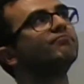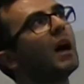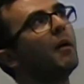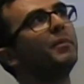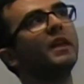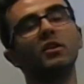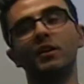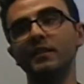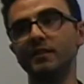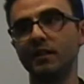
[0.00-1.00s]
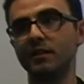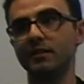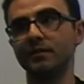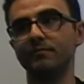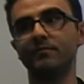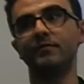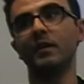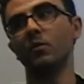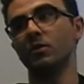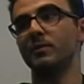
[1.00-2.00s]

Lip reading: update on insert, which